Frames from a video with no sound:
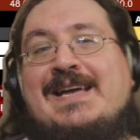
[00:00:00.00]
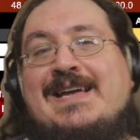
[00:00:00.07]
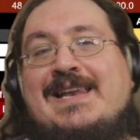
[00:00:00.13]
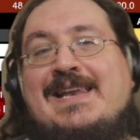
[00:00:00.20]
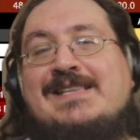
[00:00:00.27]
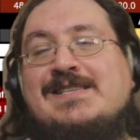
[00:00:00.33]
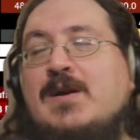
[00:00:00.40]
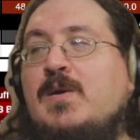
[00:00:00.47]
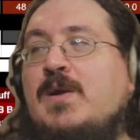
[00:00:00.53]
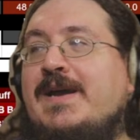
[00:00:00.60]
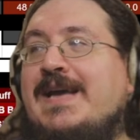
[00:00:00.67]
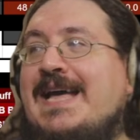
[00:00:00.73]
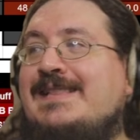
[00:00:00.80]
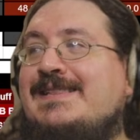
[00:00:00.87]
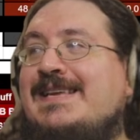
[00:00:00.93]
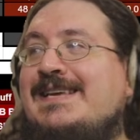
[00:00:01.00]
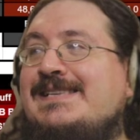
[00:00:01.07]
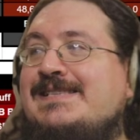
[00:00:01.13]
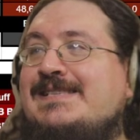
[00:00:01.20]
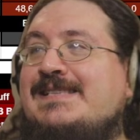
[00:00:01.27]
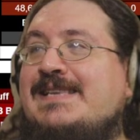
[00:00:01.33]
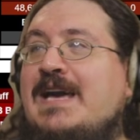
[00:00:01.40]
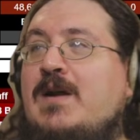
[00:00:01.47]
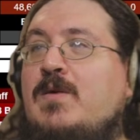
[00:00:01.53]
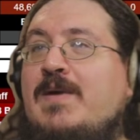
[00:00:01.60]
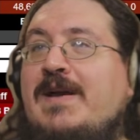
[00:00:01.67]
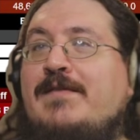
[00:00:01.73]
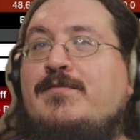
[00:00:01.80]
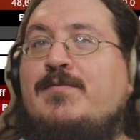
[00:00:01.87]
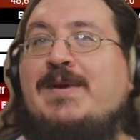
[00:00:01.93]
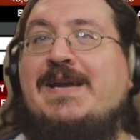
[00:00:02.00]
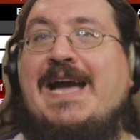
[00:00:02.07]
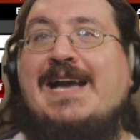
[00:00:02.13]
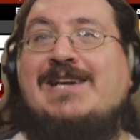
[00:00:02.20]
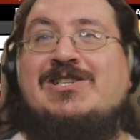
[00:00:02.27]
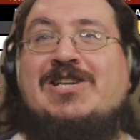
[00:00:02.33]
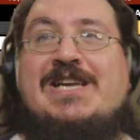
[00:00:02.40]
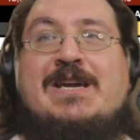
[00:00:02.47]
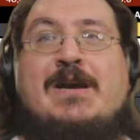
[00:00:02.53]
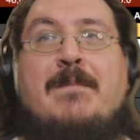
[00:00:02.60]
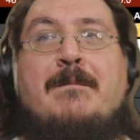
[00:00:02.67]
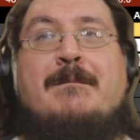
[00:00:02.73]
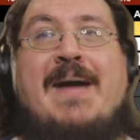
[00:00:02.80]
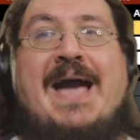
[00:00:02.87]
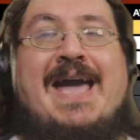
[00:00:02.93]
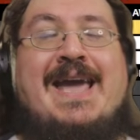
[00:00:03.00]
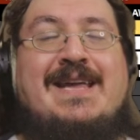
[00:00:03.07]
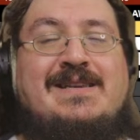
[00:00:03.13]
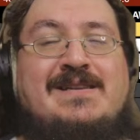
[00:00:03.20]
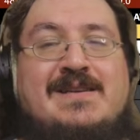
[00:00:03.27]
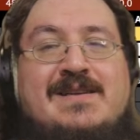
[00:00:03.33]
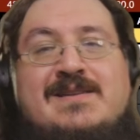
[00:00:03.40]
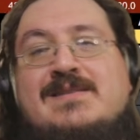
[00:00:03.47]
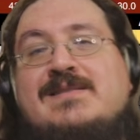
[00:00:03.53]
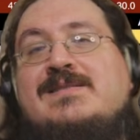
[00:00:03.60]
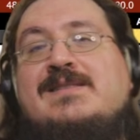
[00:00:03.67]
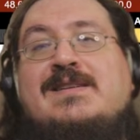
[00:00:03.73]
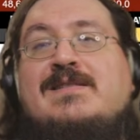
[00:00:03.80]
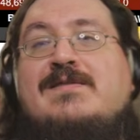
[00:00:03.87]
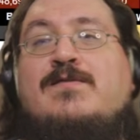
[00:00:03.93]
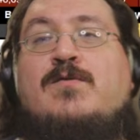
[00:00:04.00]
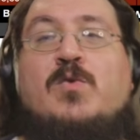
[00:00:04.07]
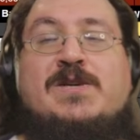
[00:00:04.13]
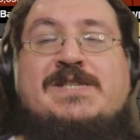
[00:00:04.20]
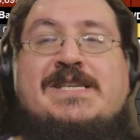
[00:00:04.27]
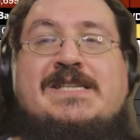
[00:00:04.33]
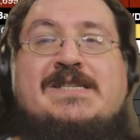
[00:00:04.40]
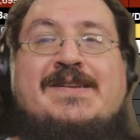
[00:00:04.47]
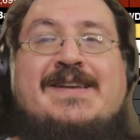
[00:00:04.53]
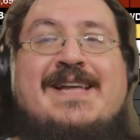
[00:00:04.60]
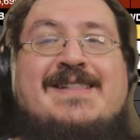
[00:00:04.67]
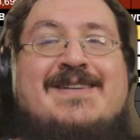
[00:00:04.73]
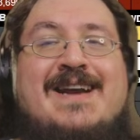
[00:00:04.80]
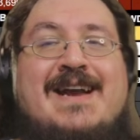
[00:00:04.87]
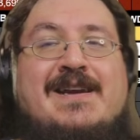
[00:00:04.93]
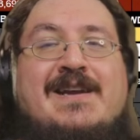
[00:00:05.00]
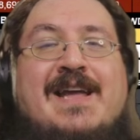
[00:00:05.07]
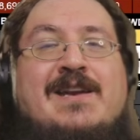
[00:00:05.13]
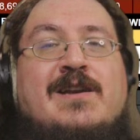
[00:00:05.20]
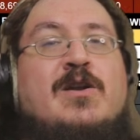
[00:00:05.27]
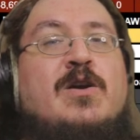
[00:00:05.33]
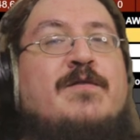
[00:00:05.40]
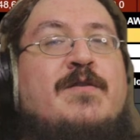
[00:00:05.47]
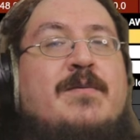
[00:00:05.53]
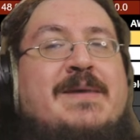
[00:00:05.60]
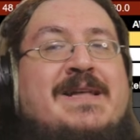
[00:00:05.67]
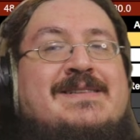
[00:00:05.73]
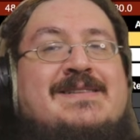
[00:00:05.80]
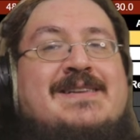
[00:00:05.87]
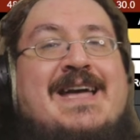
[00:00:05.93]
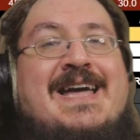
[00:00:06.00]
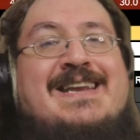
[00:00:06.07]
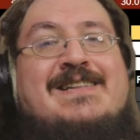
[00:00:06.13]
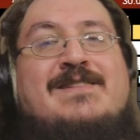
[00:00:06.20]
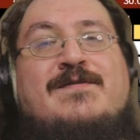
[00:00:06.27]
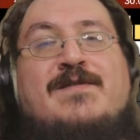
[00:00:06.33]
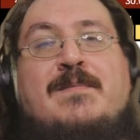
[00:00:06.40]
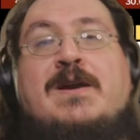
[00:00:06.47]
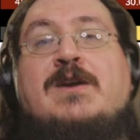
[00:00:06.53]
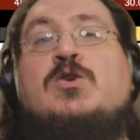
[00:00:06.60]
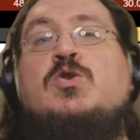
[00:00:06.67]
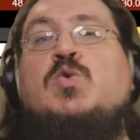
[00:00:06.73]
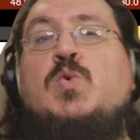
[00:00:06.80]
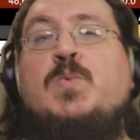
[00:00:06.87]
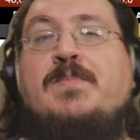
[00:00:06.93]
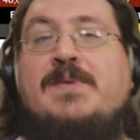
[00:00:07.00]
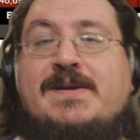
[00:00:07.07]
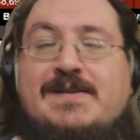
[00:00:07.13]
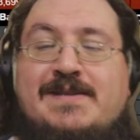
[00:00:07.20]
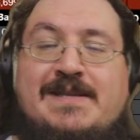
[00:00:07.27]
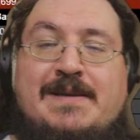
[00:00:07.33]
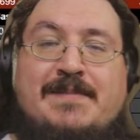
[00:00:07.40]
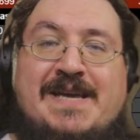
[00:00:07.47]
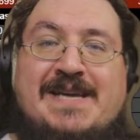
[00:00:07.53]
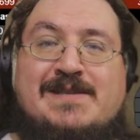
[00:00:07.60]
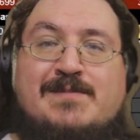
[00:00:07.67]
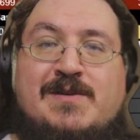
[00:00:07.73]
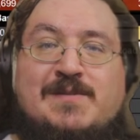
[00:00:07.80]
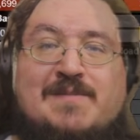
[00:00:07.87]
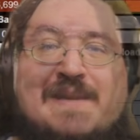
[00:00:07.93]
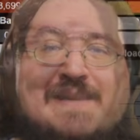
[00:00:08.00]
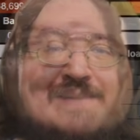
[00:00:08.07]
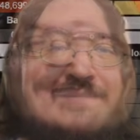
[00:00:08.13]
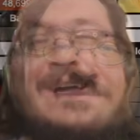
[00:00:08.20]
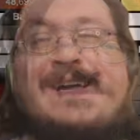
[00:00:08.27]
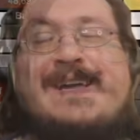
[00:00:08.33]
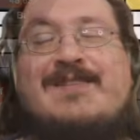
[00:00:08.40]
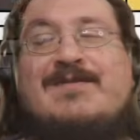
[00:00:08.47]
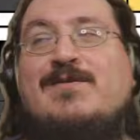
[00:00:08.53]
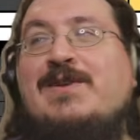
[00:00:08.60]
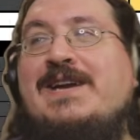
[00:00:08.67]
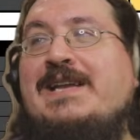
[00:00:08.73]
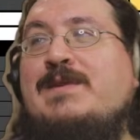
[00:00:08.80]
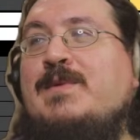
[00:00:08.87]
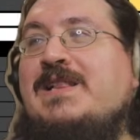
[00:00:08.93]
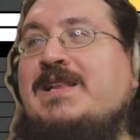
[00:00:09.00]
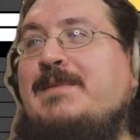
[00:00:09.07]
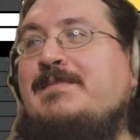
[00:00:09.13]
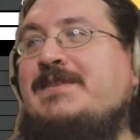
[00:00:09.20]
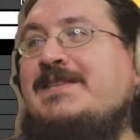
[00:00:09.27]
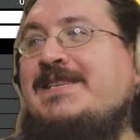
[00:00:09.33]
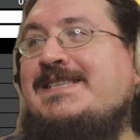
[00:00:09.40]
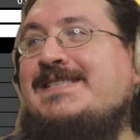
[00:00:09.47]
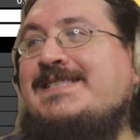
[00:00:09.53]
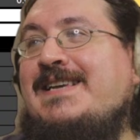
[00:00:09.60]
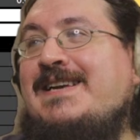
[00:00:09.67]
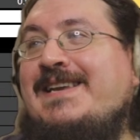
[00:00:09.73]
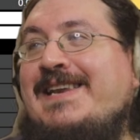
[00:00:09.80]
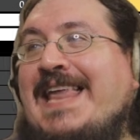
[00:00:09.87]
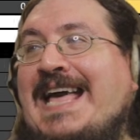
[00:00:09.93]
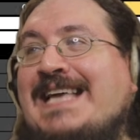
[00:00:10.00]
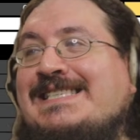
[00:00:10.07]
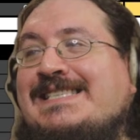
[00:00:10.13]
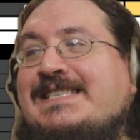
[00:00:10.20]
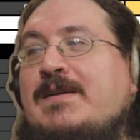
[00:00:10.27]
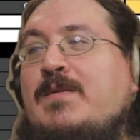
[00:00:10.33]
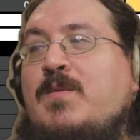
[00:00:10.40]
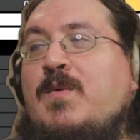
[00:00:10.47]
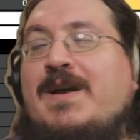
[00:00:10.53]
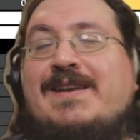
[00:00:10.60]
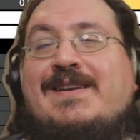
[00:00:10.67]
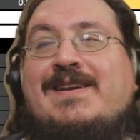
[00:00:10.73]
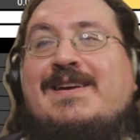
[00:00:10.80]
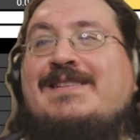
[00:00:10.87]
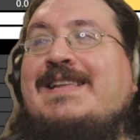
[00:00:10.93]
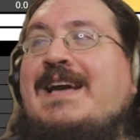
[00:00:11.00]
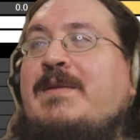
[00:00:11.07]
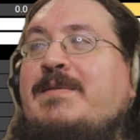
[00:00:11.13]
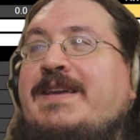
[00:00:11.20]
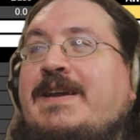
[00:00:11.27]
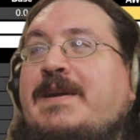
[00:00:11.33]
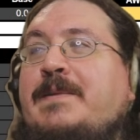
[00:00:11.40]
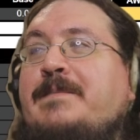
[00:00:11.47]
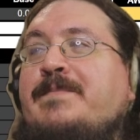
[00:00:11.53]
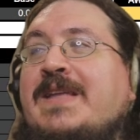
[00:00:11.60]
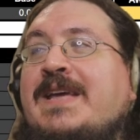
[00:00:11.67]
Let's go look at this now. If we actually combine the forces together and kind of look at it from a group DPS perspective. And for that, we'll come to this last one down here,